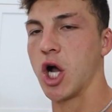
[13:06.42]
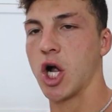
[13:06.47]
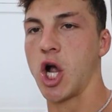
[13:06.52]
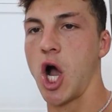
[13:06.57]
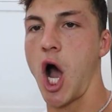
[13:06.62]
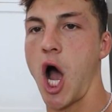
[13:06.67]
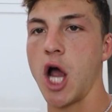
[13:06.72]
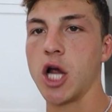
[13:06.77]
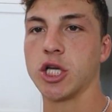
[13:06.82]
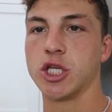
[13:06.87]
the yeah,
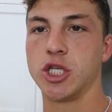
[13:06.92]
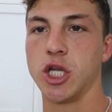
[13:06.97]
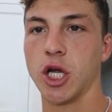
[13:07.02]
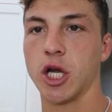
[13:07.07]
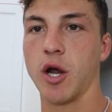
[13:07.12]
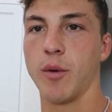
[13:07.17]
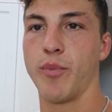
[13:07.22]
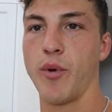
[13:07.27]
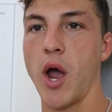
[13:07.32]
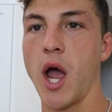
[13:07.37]
car yeah.
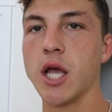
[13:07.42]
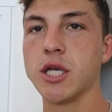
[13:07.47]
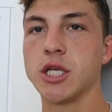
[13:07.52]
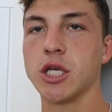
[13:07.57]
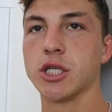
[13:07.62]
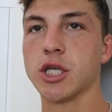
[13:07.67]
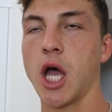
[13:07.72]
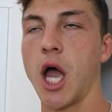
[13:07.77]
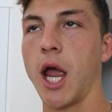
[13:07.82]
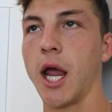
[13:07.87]
sticker price
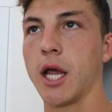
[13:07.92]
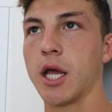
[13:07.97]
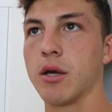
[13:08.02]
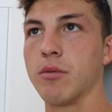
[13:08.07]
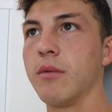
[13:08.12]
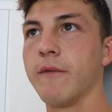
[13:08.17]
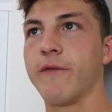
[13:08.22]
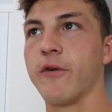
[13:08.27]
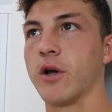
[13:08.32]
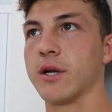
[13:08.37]
is like,
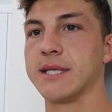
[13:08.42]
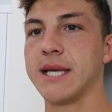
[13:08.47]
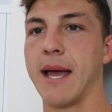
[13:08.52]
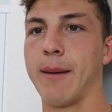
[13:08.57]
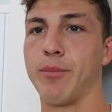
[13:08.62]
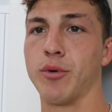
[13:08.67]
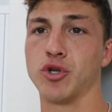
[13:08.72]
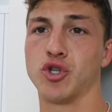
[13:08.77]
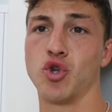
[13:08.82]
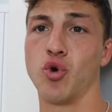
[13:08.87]
for
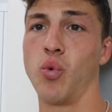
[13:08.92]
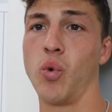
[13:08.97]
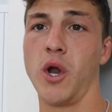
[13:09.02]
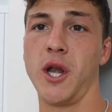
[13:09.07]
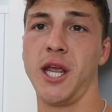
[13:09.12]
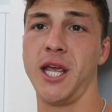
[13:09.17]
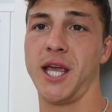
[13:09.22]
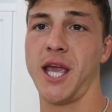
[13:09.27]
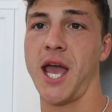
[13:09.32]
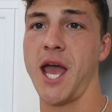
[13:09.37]
example,
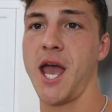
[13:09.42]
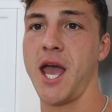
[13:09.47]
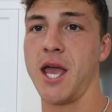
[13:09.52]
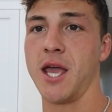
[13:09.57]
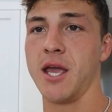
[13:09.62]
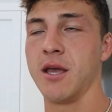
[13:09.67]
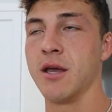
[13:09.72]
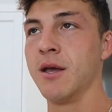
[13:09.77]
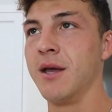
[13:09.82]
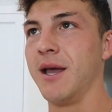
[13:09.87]

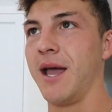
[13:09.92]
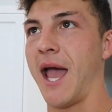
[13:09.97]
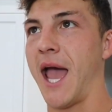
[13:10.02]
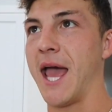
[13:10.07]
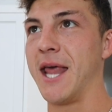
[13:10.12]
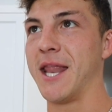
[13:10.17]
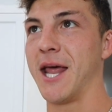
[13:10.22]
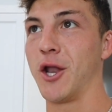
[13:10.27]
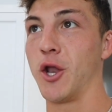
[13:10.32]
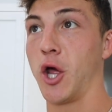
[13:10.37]
20K. Look.
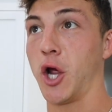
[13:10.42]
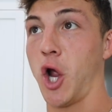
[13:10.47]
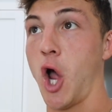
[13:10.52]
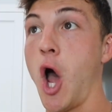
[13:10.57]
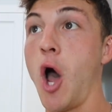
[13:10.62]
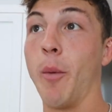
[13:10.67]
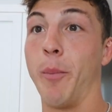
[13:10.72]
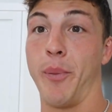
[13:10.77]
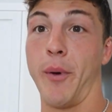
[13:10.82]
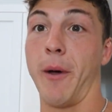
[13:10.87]
And then like,
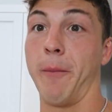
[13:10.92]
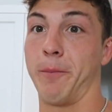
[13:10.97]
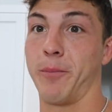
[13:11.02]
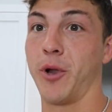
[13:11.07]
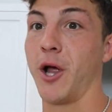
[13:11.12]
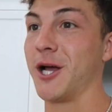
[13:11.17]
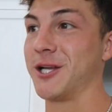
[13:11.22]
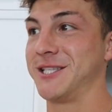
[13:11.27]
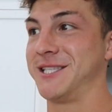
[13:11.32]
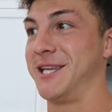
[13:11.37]
oh, but
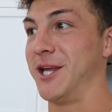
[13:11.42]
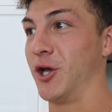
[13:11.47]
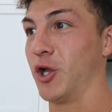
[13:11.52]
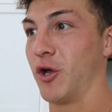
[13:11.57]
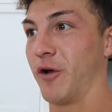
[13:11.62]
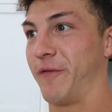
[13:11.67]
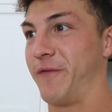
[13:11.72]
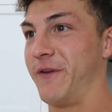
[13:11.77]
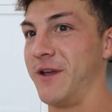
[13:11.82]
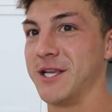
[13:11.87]
plus
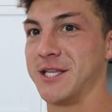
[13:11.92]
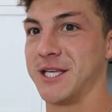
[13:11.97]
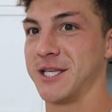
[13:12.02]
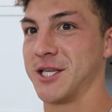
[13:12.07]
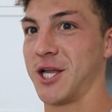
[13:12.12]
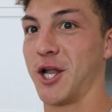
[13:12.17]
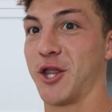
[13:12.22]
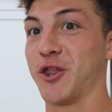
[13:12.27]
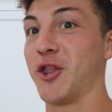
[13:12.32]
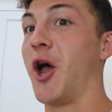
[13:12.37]
dealer fees
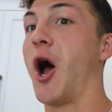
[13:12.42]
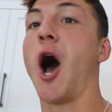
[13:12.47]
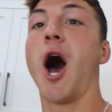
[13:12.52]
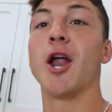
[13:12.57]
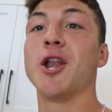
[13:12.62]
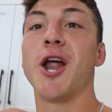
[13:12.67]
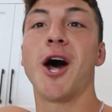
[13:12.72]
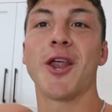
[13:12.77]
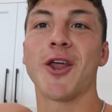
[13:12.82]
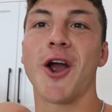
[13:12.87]
is another
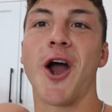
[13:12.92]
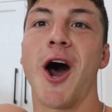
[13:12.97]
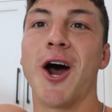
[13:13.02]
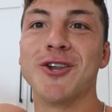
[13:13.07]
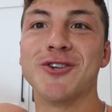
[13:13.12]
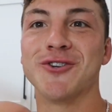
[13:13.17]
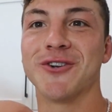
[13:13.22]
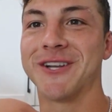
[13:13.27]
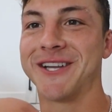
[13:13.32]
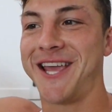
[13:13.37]

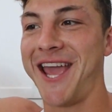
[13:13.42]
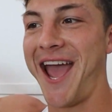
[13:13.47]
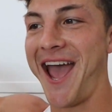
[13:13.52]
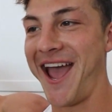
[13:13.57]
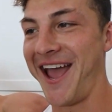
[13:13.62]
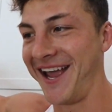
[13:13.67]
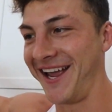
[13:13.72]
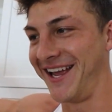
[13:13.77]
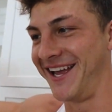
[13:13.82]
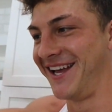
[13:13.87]

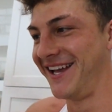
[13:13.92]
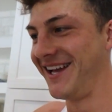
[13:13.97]
100K. The